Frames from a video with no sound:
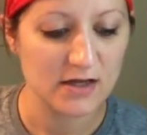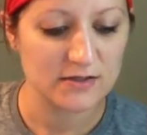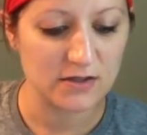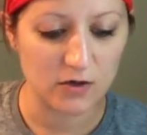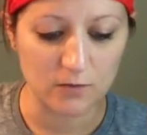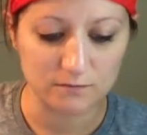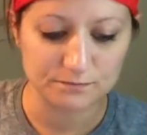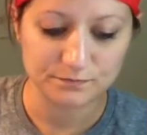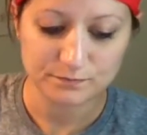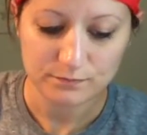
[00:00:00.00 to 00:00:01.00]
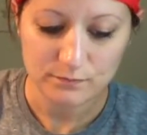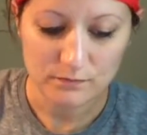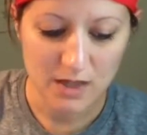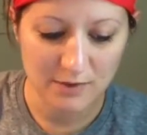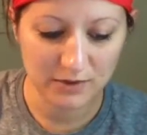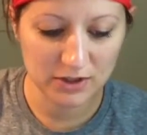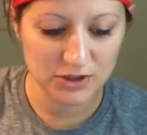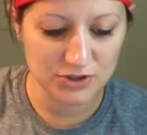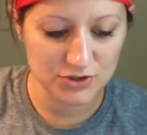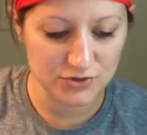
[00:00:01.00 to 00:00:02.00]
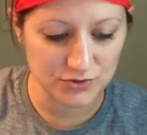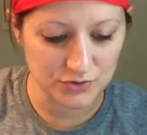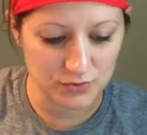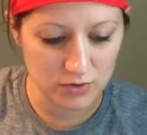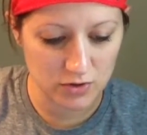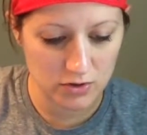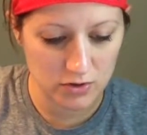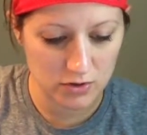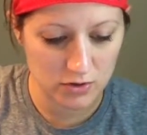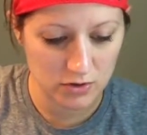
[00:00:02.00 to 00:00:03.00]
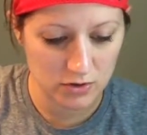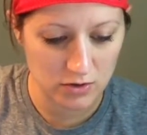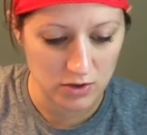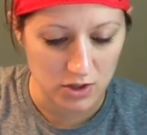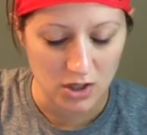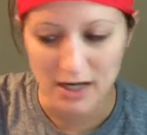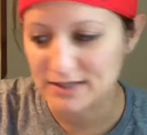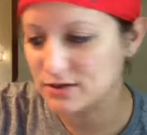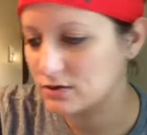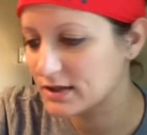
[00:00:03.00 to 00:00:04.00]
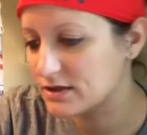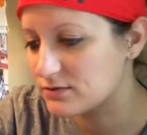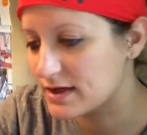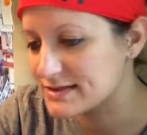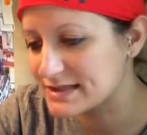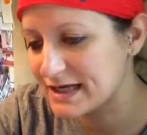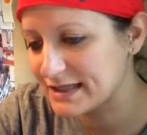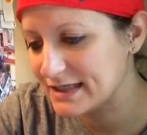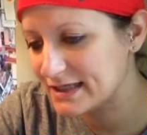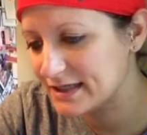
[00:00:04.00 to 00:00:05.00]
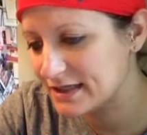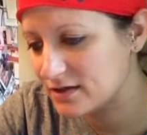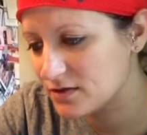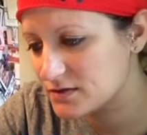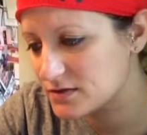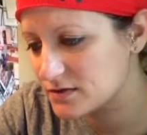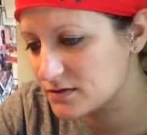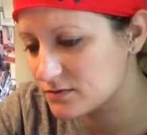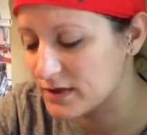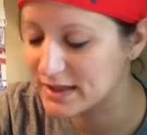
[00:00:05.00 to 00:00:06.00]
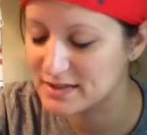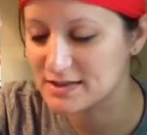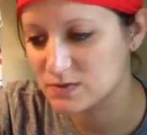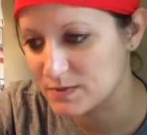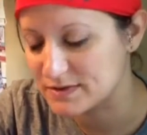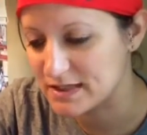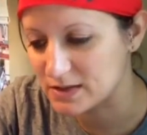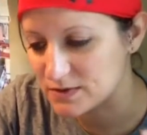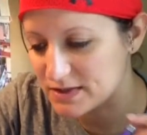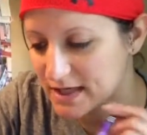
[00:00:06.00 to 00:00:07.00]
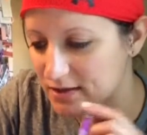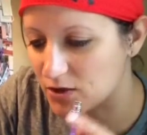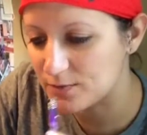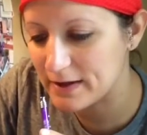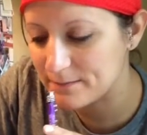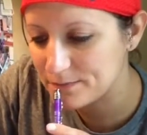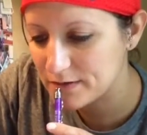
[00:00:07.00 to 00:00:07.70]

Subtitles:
So I'm going to do, I don't need rice. Did I need any yellows? Well, I guess the sweet potato is yellow, but